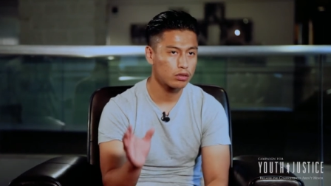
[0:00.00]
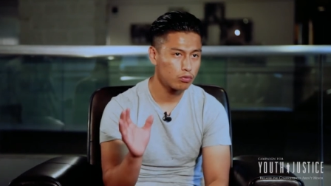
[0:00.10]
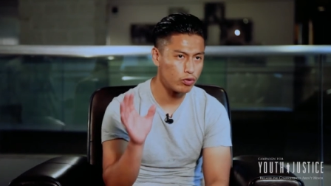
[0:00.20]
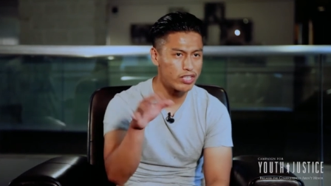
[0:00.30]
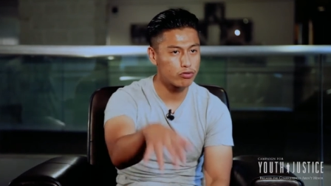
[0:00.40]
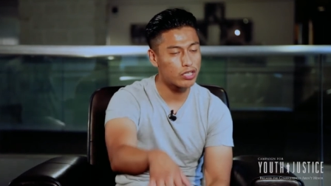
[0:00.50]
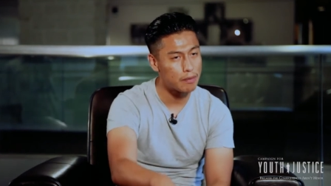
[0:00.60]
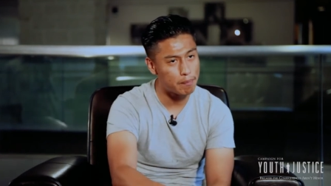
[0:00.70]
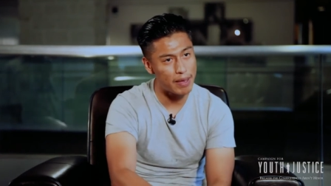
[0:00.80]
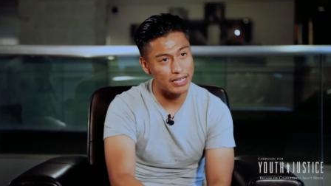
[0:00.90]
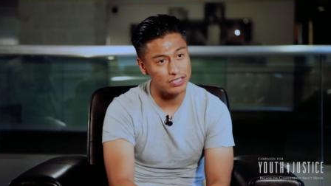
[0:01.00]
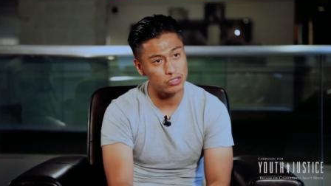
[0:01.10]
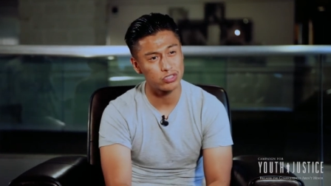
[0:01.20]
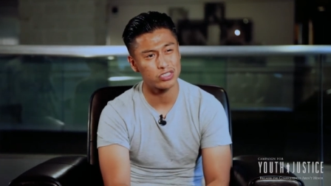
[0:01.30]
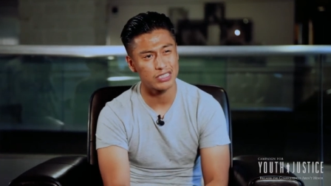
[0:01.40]
reintegrate back
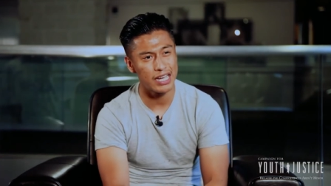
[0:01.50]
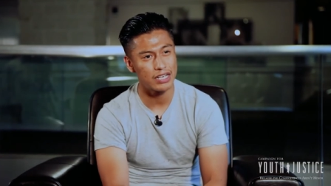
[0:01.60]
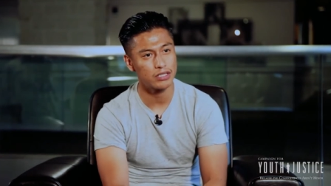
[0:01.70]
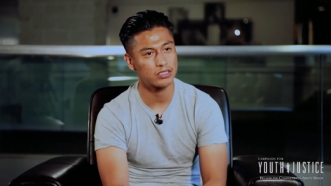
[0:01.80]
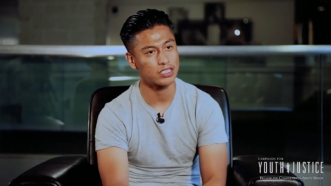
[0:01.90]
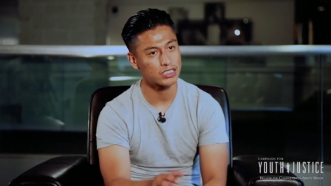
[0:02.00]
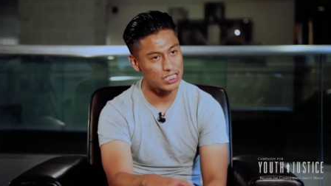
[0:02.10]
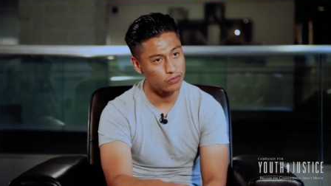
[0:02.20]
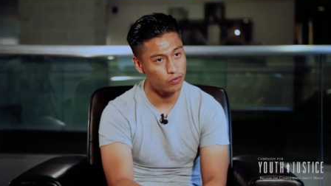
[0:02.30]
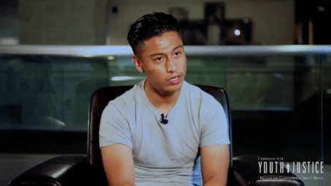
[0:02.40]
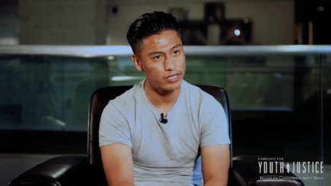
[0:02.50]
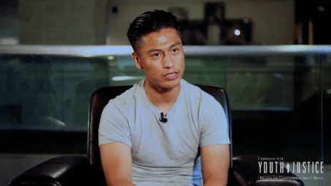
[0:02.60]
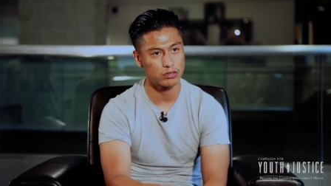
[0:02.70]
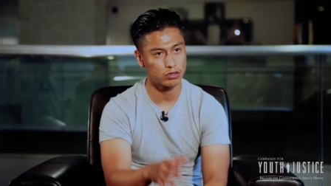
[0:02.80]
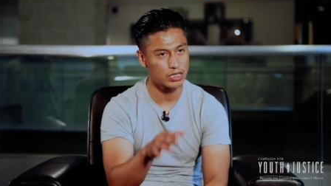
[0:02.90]
into society successfully
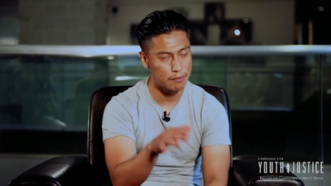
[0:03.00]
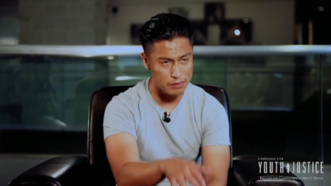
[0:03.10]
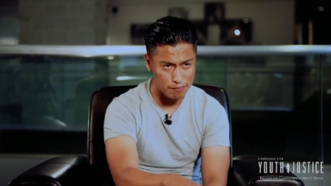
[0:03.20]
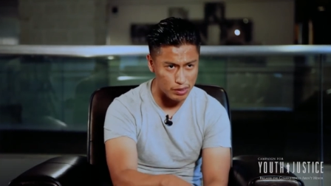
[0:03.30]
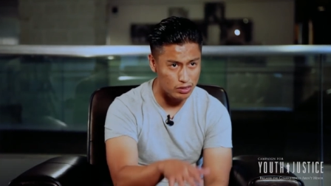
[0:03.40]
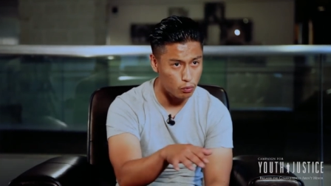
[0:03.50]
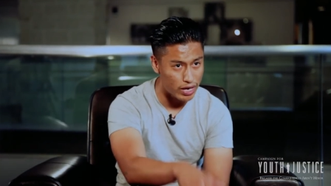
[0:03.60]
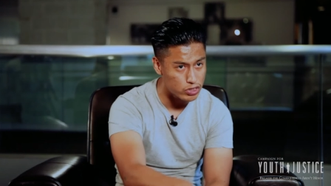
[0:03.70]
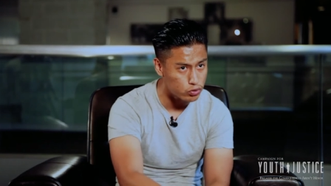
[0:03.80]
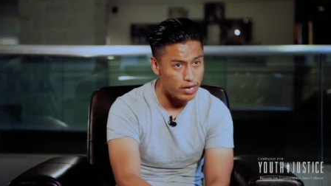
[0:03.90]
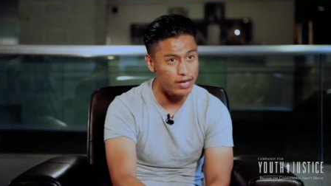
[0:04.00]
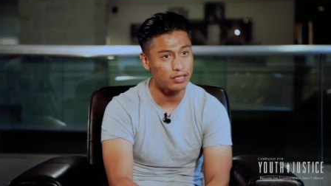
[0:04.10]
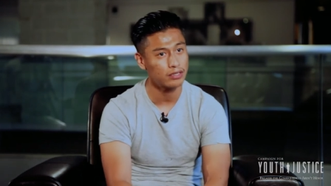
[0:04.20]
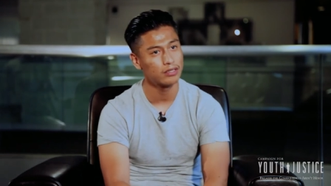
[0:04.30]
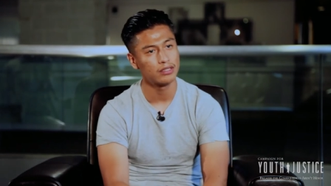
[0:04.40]
and keep them on the right
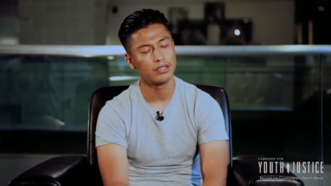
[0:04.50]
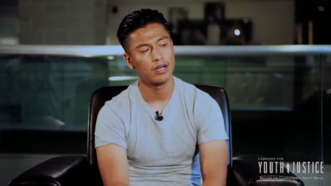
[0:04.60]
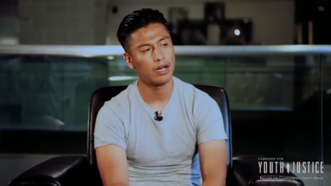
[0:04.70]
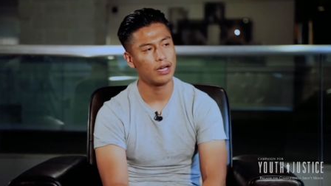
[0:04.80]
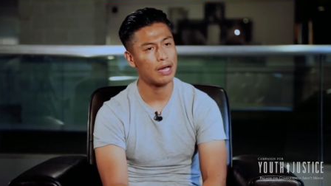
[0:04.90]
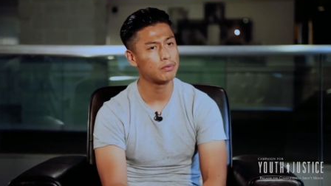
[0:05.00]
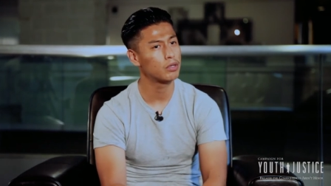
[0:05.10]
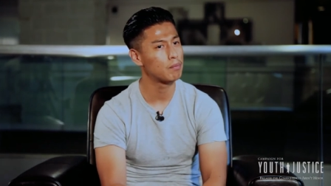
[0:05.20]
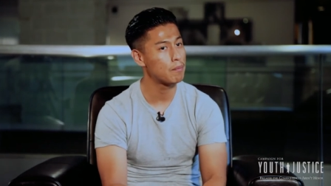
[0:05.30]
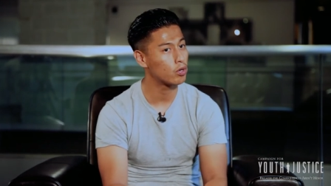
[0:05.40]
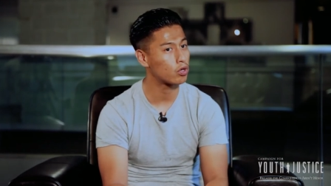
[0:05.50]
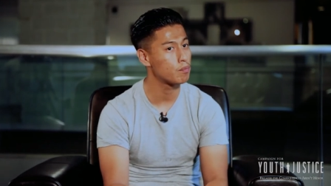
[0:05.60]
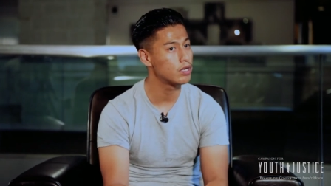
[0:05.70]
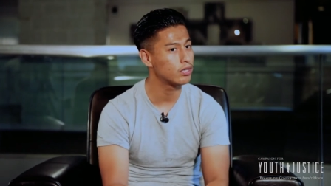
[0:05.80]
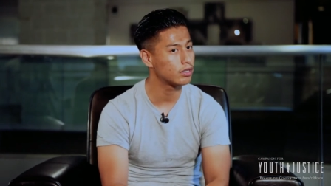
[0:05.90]
track. Uh, I'm the member
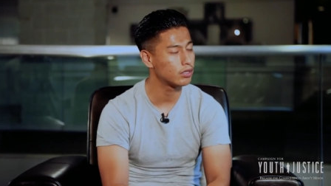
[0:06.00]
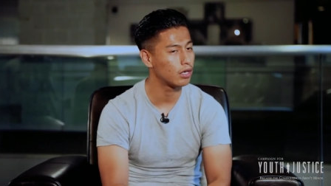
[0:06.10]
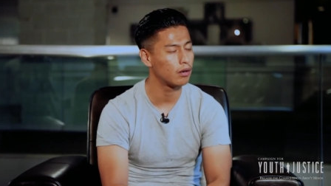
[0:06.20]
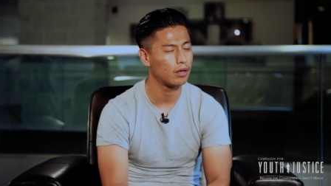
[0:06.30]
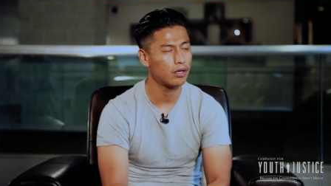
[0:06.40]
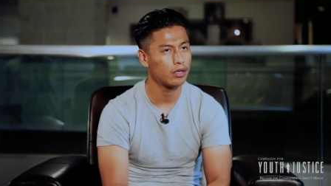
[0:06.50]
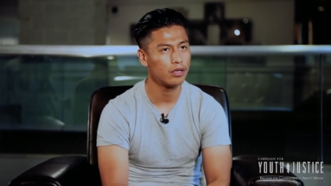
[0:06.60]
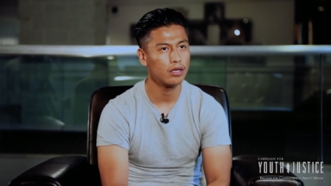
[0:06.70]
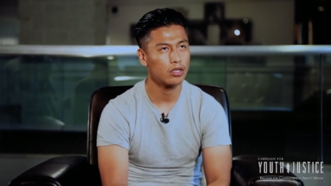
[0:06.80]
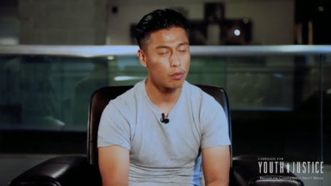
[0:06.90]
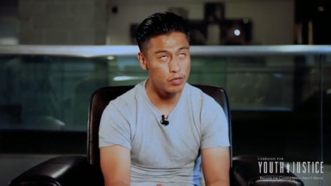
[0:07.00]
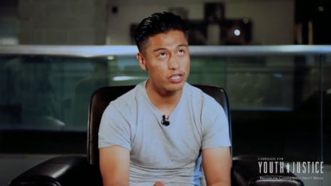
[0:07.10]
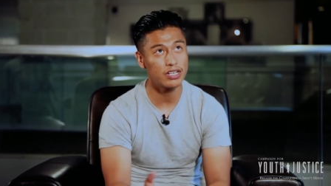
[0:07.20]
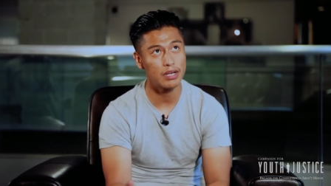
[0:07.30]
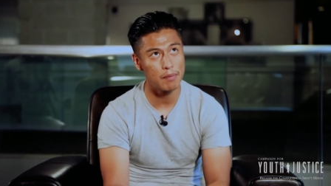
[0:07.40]
community, uh,
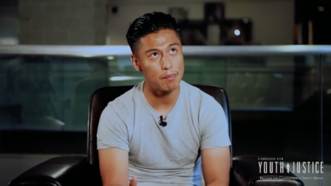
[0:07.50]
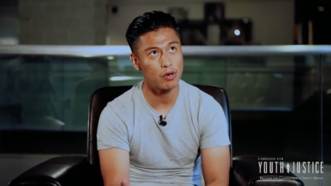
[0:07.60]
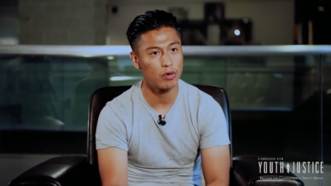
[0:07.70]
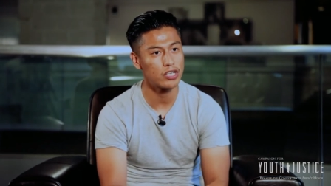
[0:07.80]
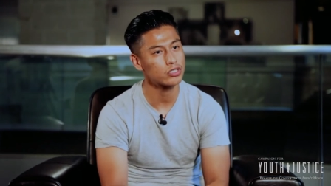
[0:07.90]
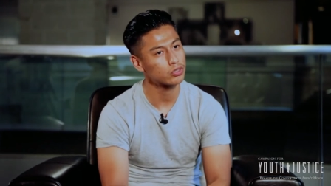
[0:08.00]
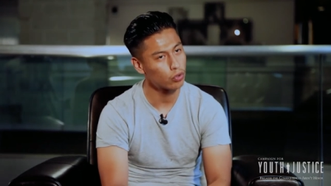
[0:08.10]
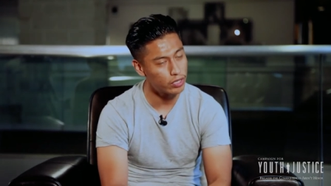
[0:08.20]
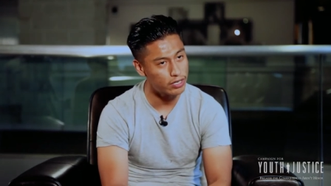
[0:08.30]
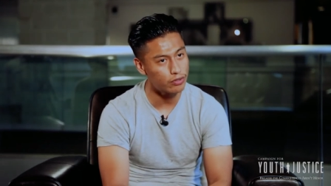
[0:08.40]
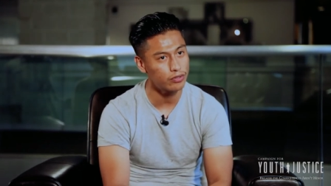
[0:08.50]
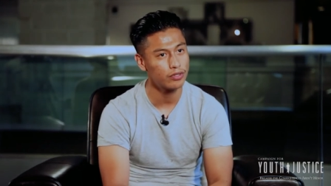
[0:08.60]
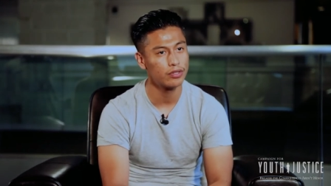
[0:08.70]
community and member relations coordinator,